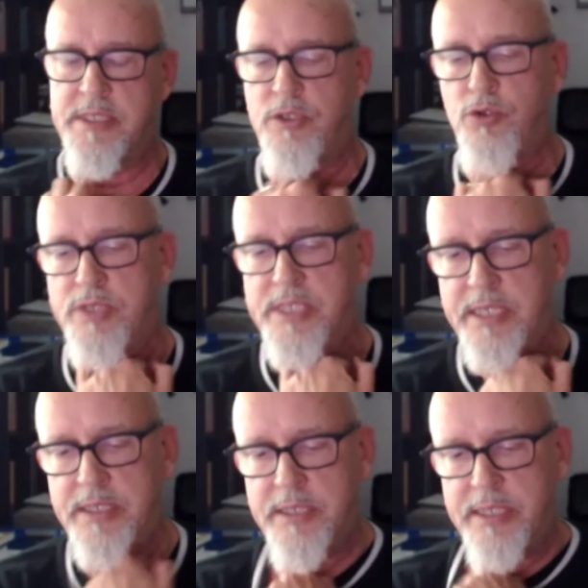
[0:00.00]
You
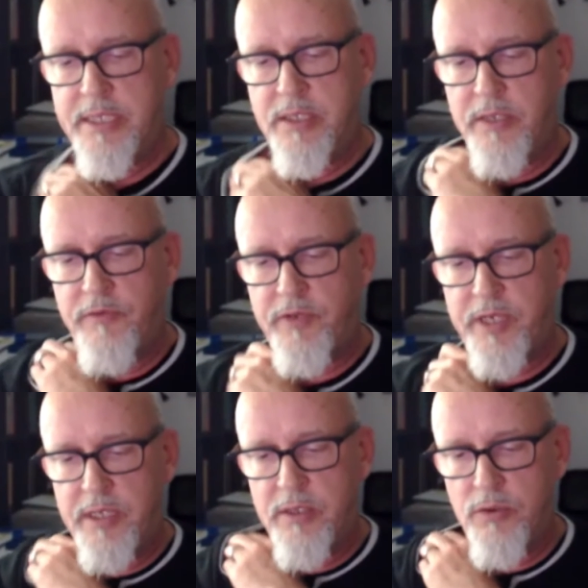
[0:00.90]
said that, if
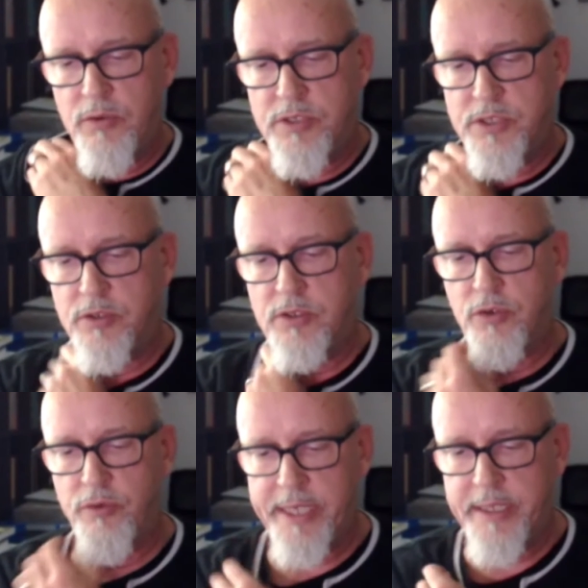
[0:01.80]
I understood
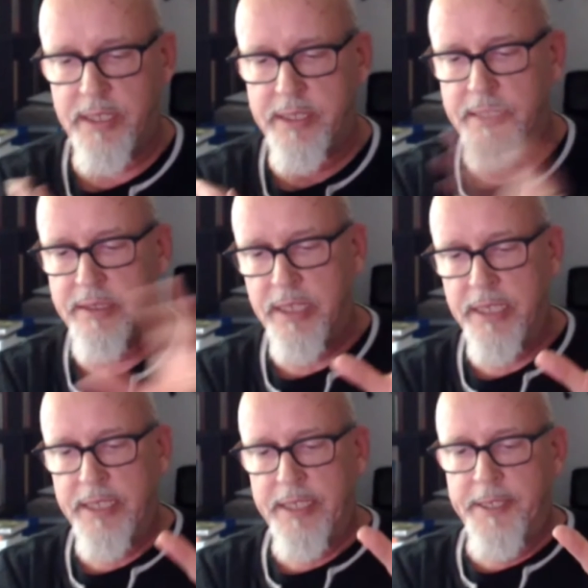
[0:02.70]
correctly, that
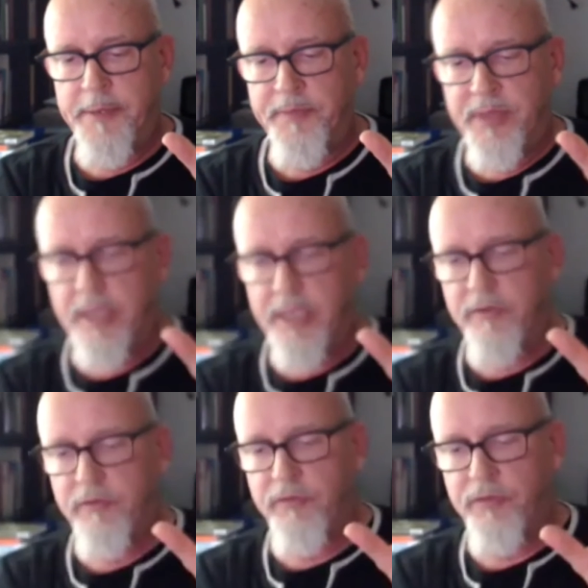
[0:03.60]

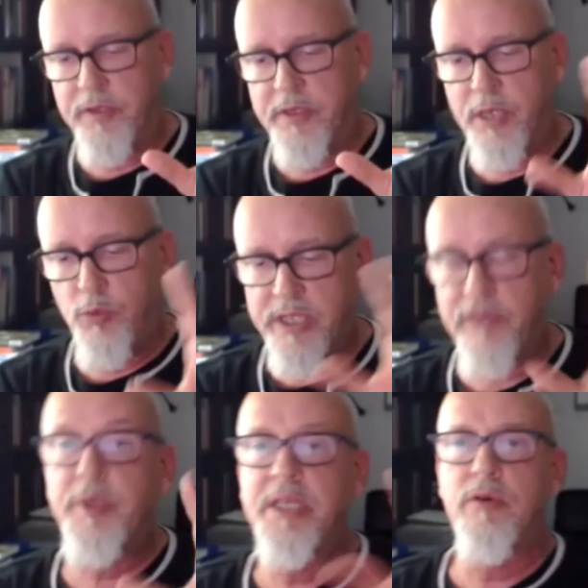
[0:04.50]
if there would
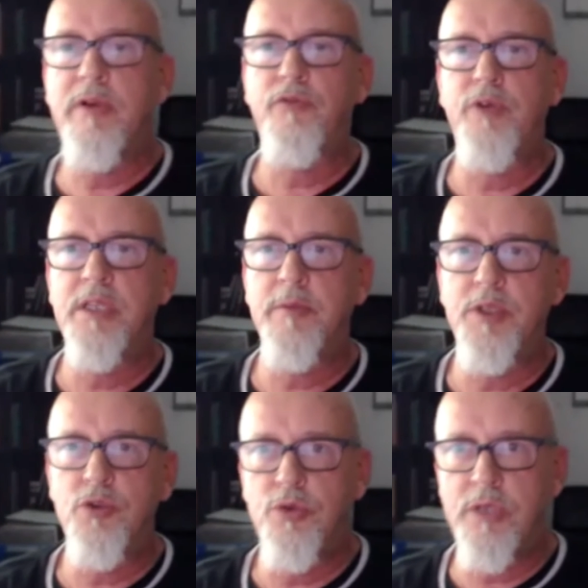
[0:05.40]
have been a referendum
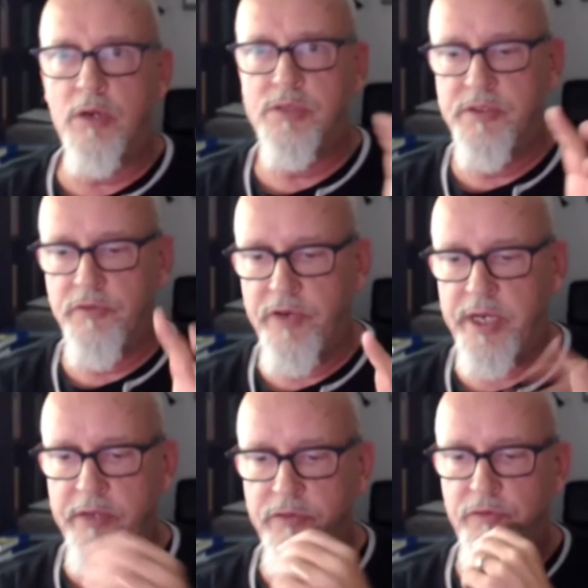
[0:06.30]
in
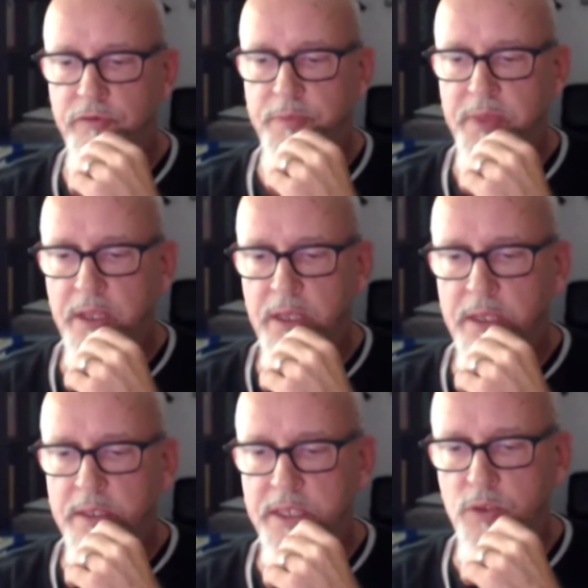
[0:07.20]
2005,
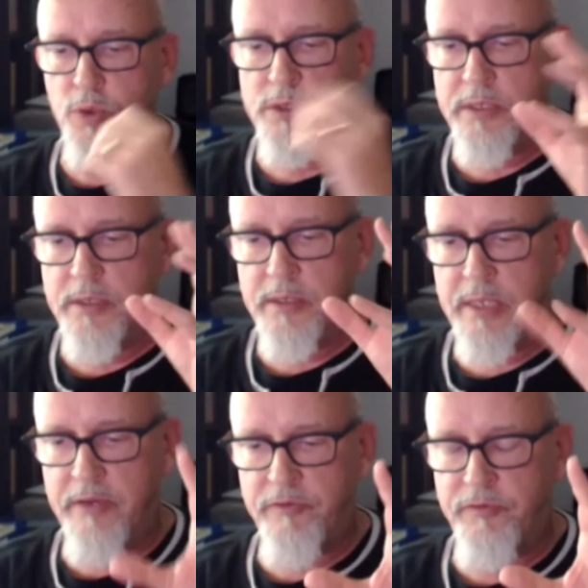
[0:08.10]

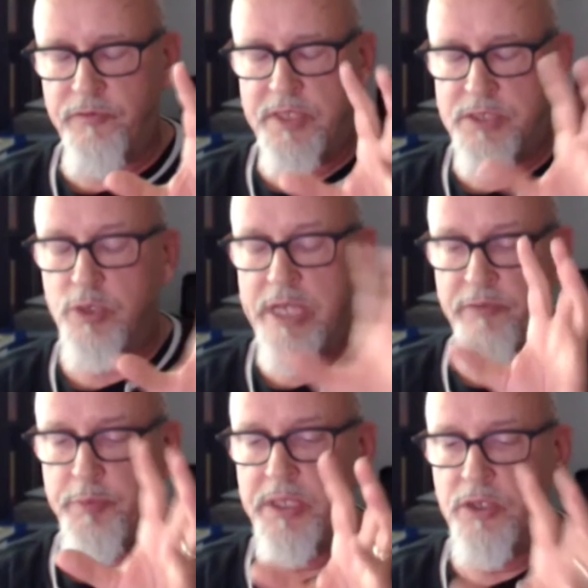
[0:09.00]
this would
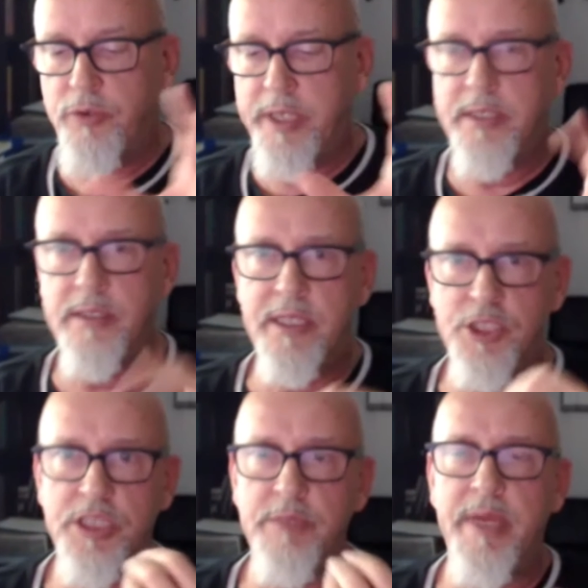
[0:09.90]
have been created
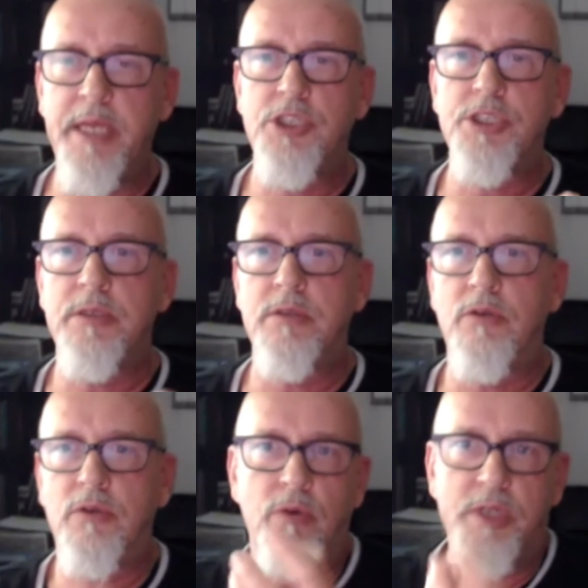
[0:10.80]
legitimation
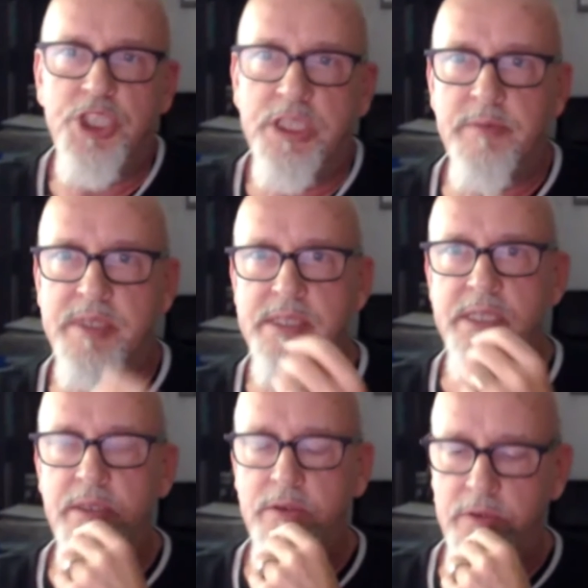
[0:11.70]
or legitimacy